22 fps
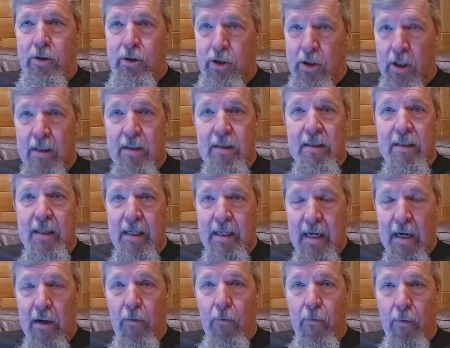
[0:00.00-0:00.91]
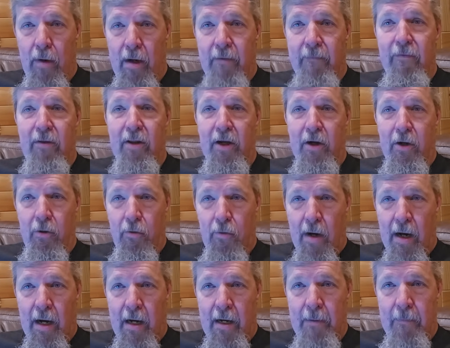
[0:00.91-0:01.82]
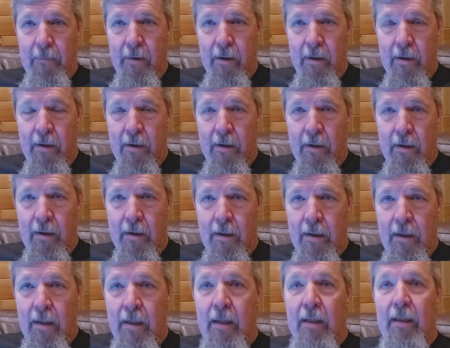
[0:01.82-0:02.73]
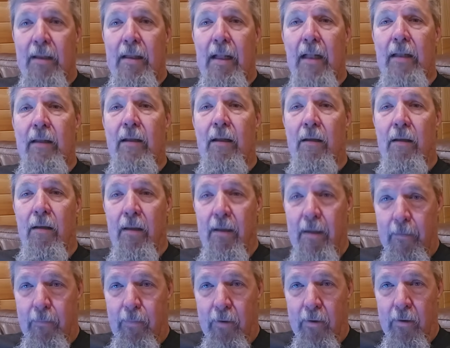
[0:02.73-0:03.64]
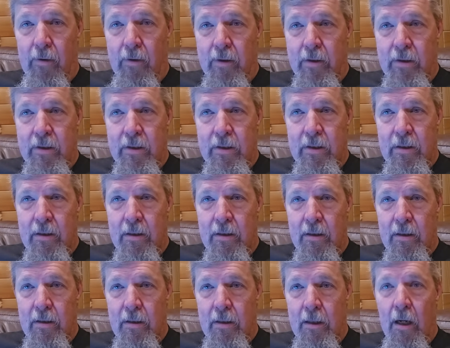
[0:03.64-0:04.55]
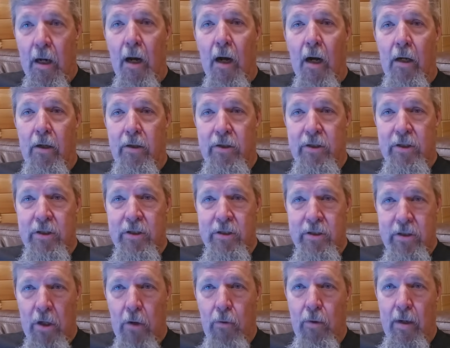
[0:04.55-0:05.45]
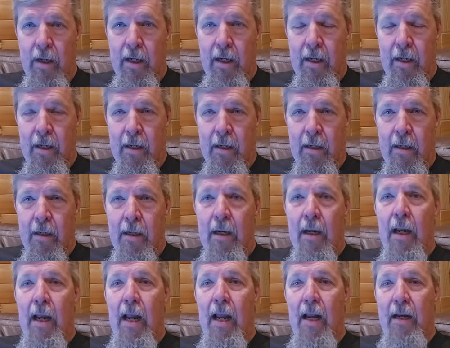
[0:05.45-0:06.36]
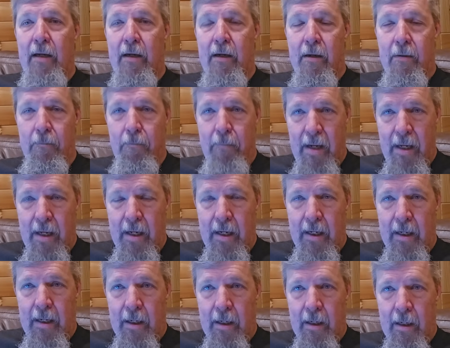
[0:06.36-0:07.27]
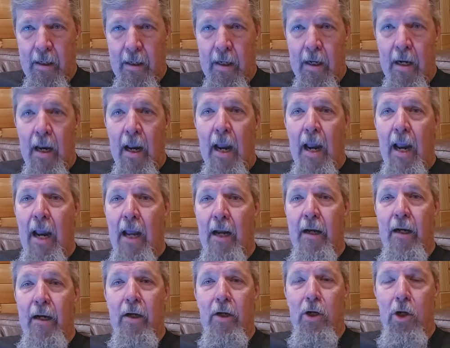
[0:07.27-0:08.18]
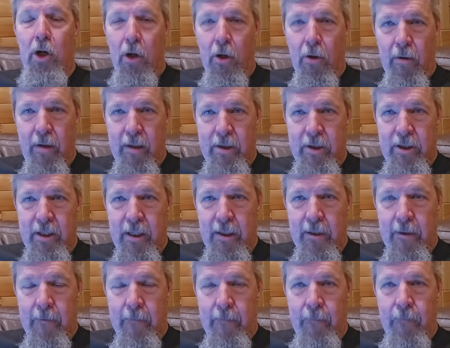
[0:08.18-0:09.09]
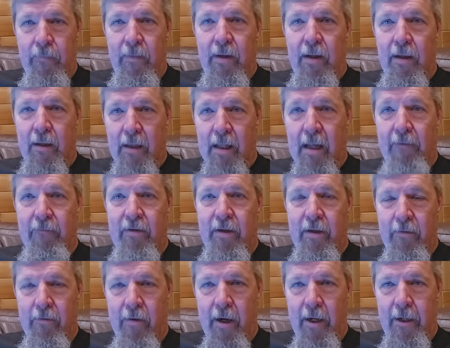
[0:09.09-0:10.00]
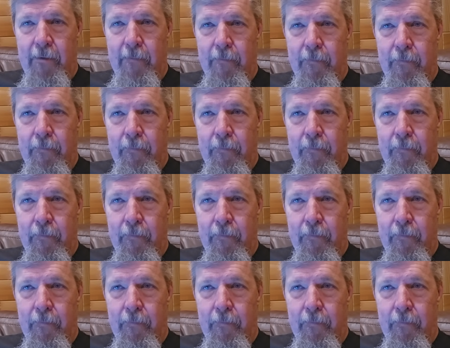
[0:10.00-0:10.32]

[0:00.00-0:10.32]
just to get rid of the crime that the liberals are stoking and committing and encouraging left and right.